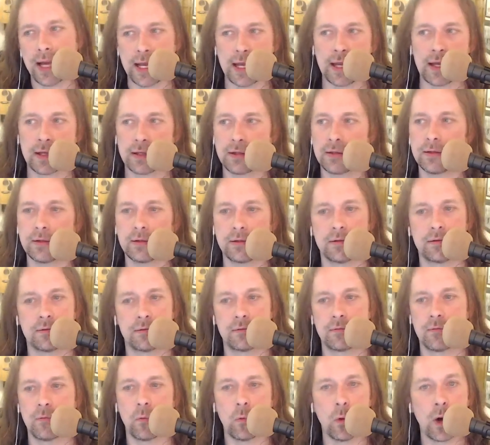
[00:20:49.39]
and
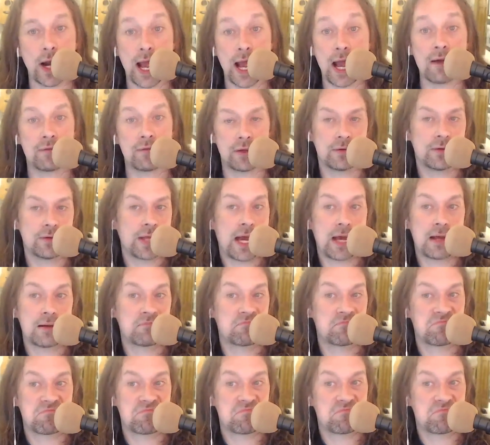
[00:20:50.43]
what have you that